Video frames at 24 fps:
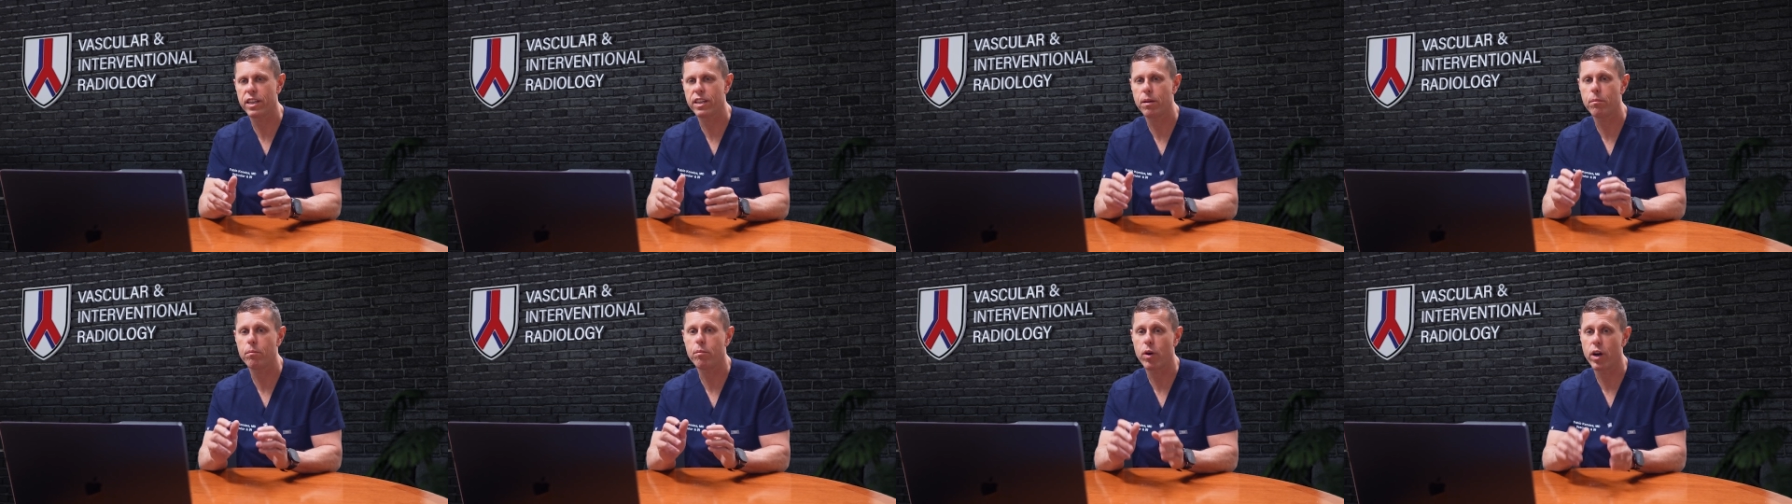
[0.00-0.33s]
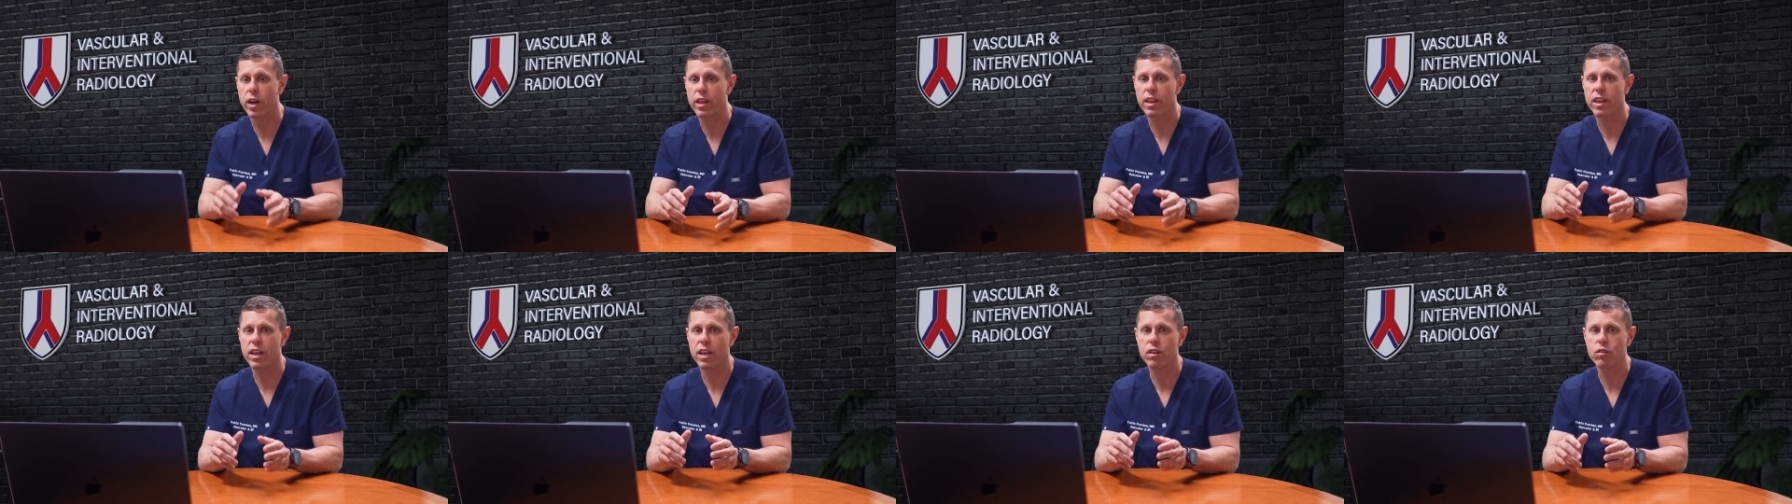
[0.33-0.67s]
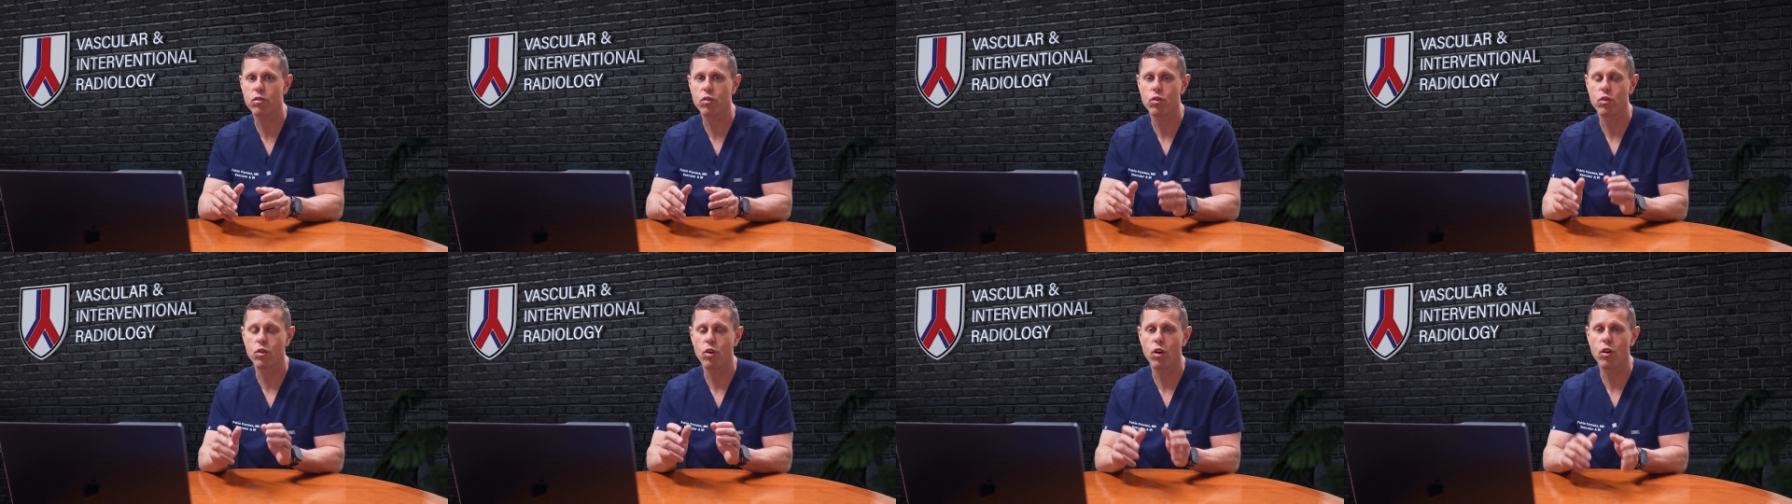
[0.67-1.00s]
the important thing to
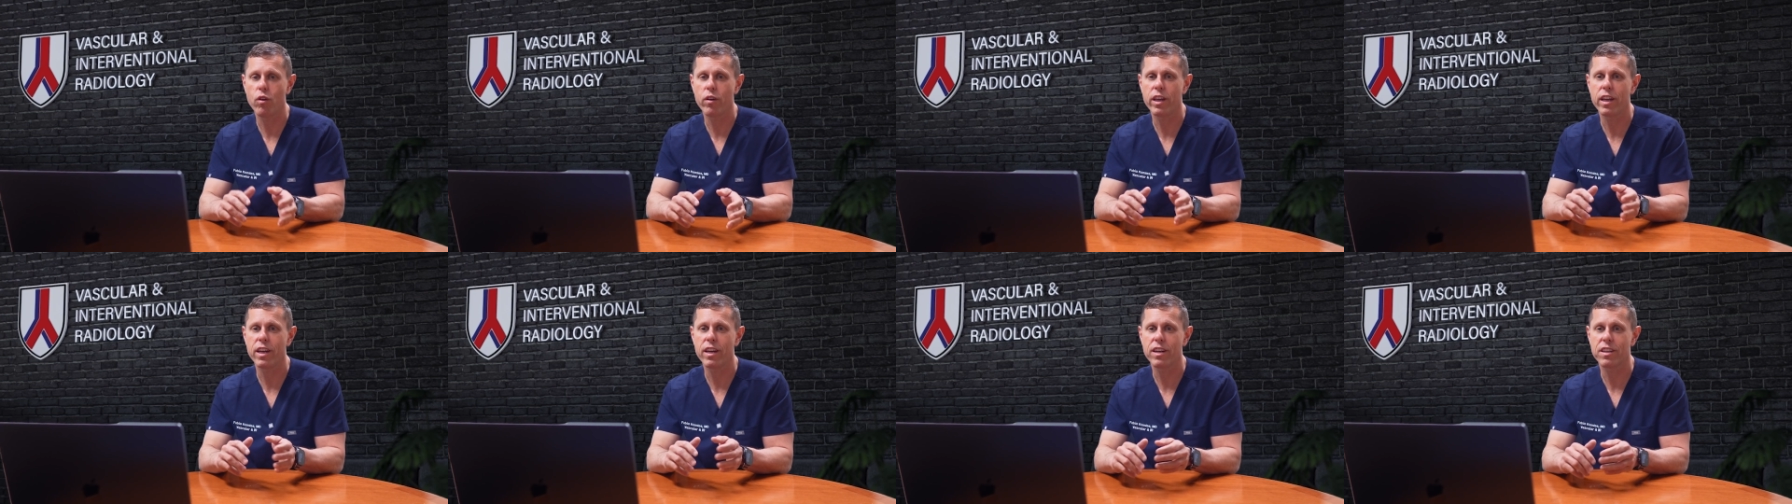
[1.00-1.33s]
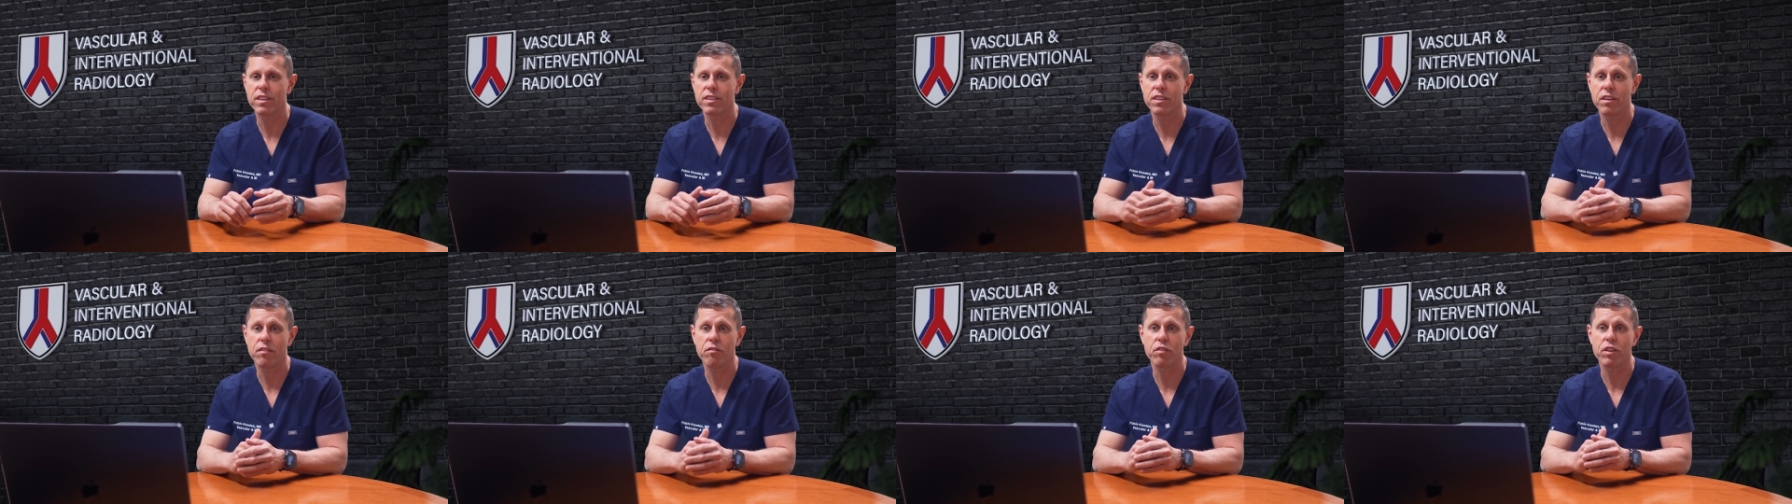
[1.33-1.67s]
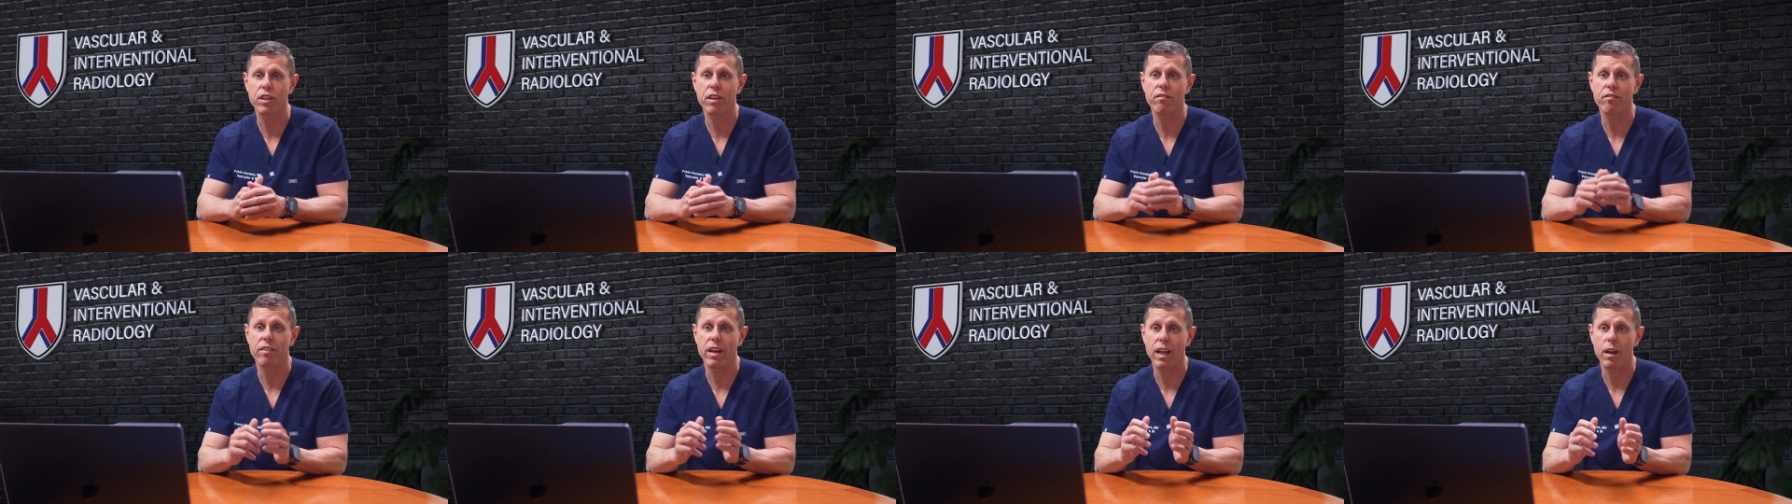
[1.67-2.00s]
know here is if you
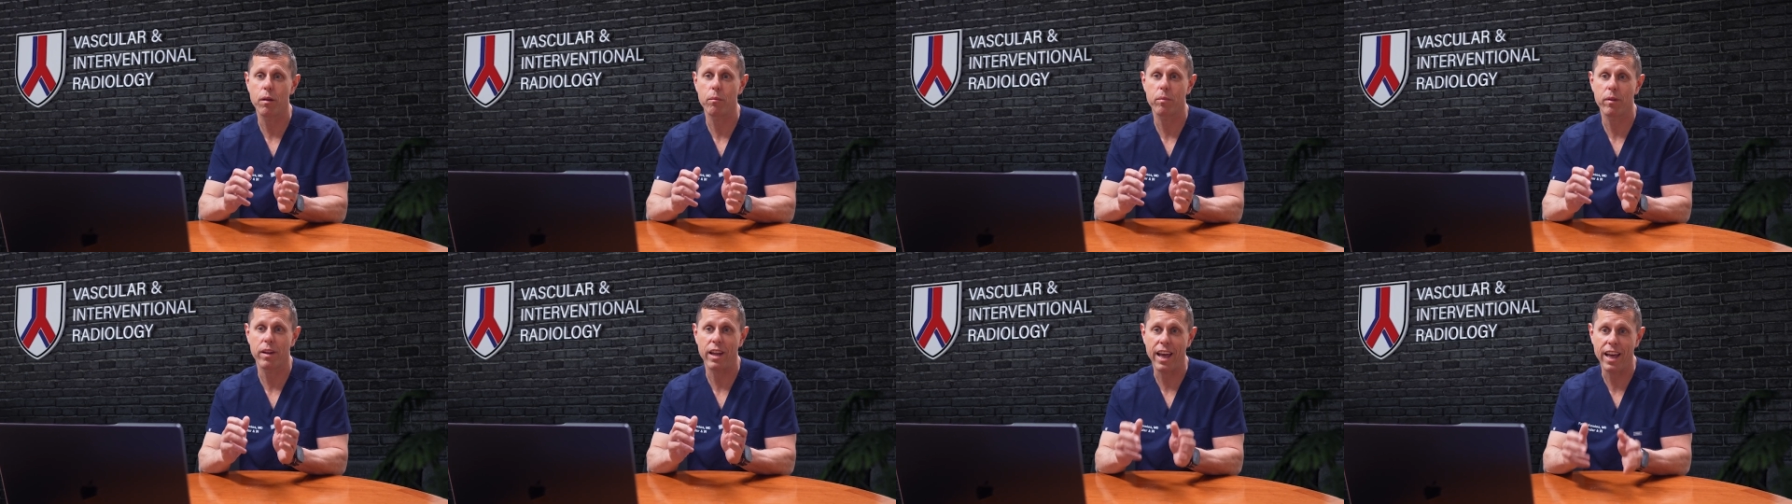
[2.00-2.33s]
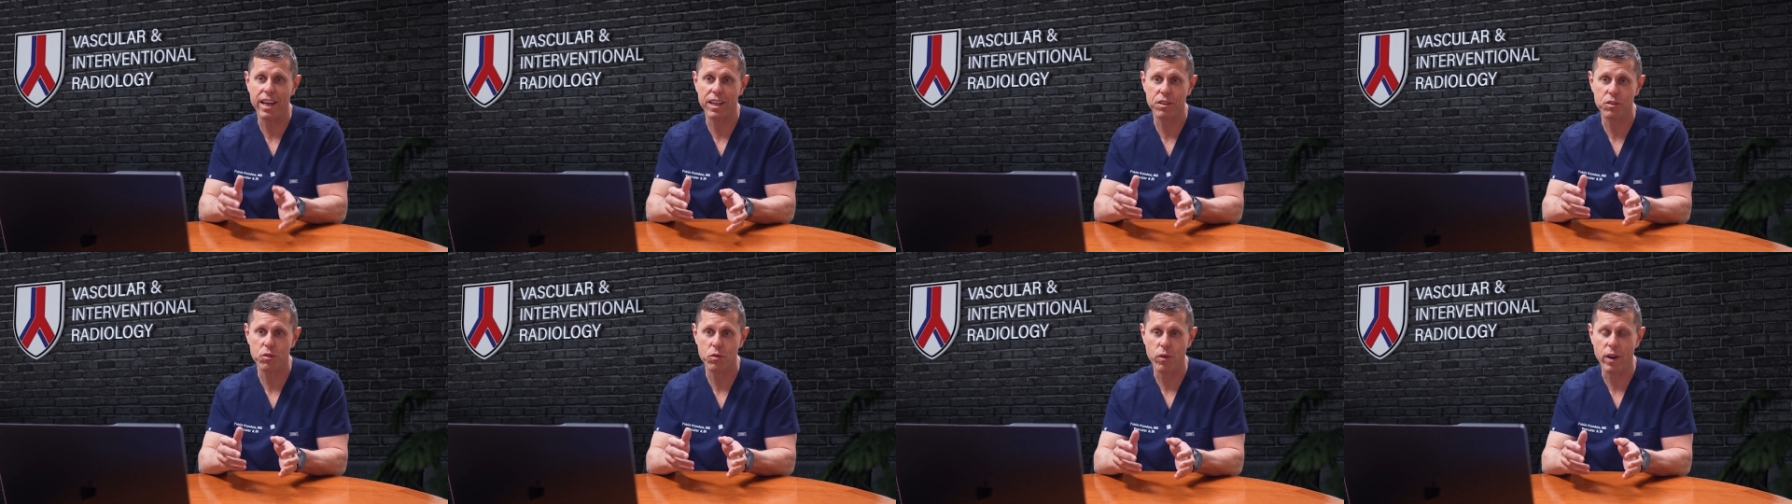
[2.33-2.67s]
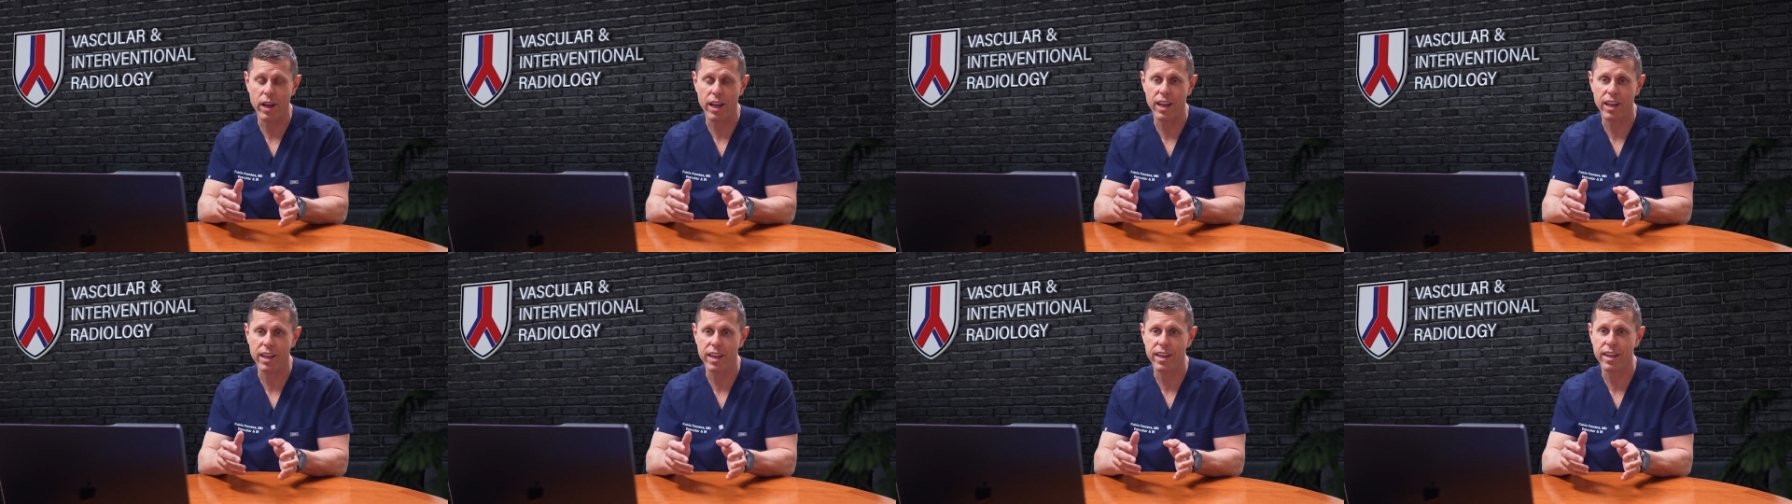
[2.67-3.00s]
develop leg
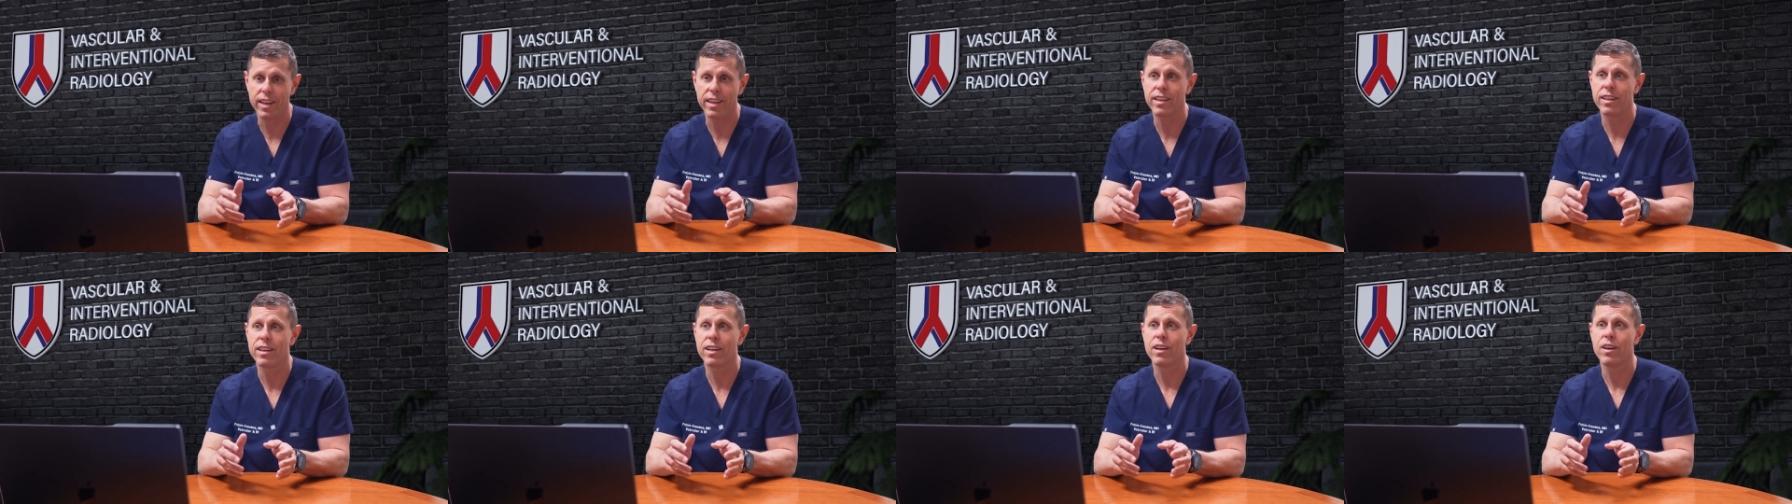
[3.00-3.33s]
swelling